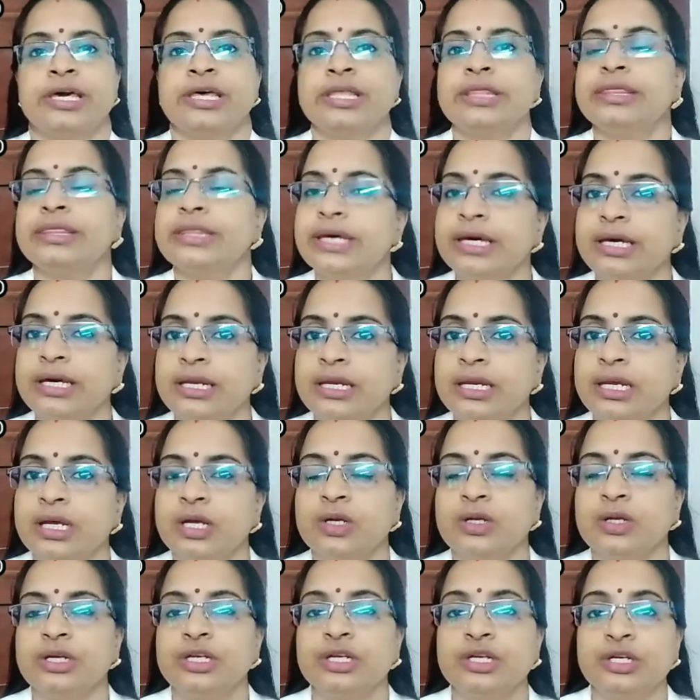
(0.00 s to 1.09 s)
Then
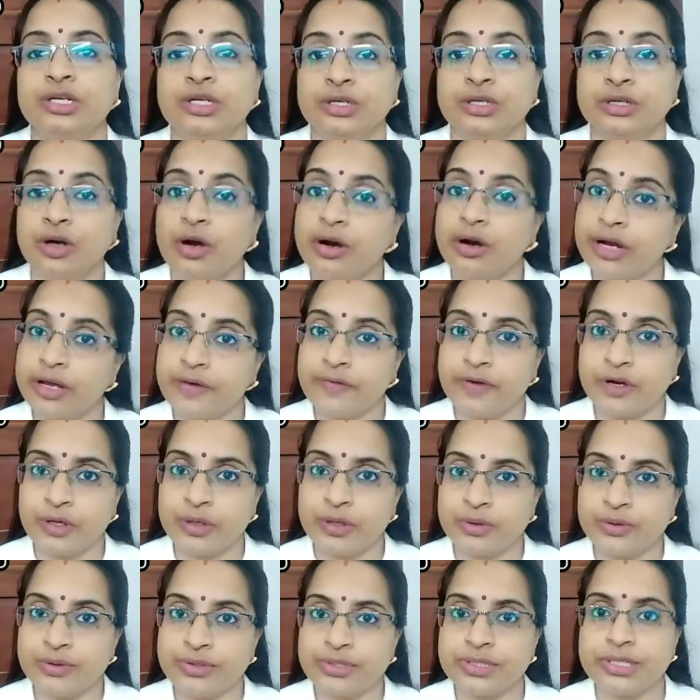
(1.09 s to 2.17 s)
don't ever
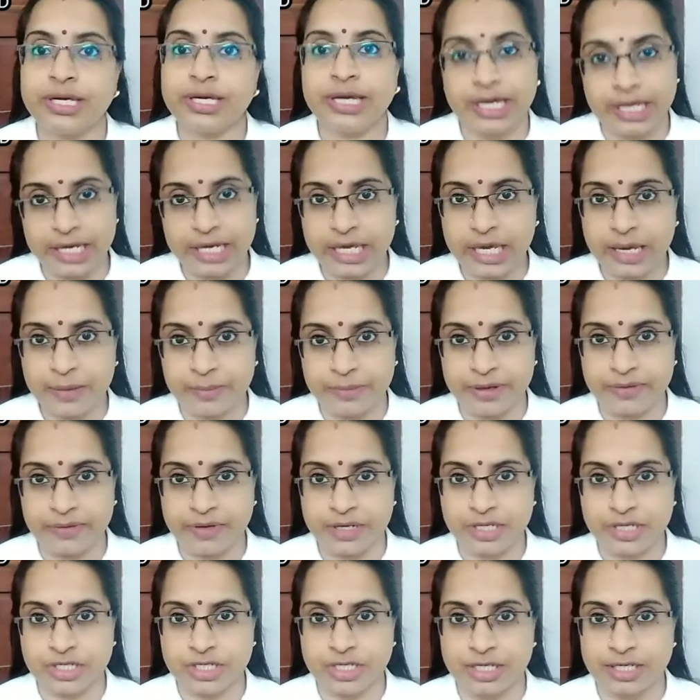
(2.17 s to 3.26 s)
use any
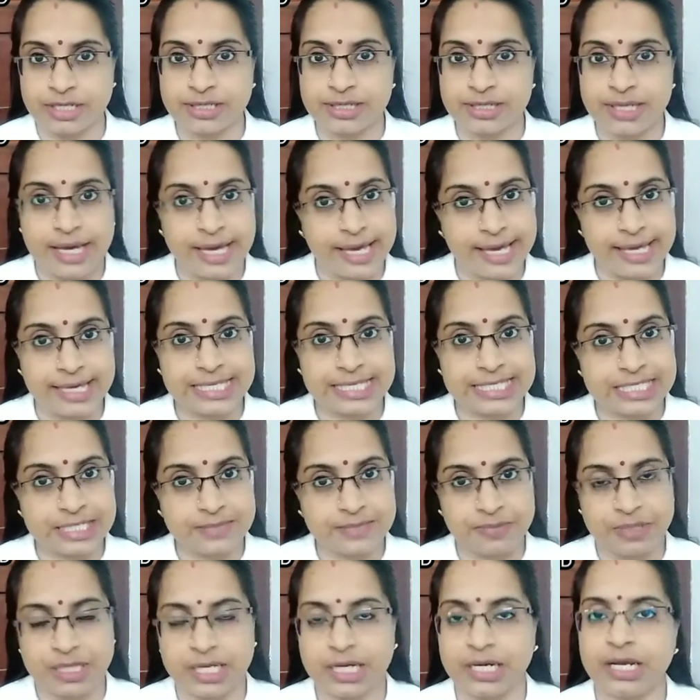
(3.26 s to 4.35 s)
abbreviations
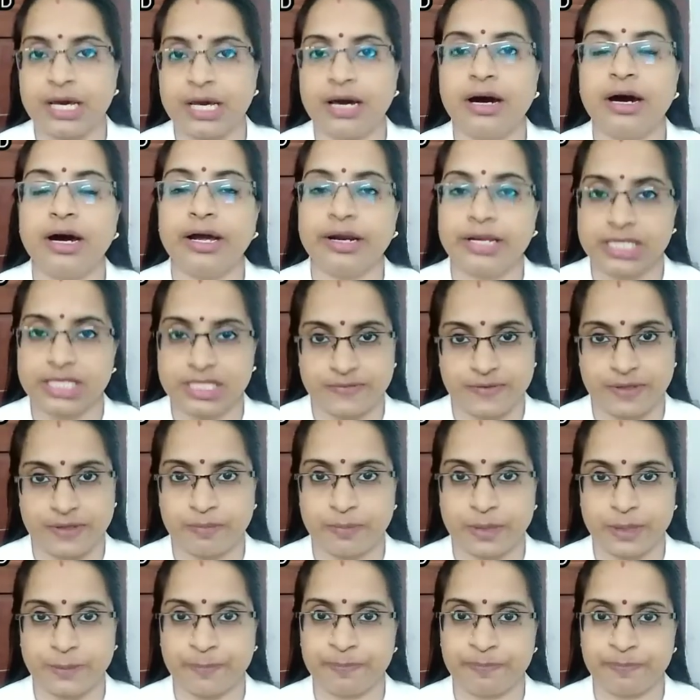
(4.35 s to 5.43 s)
except that RSVP.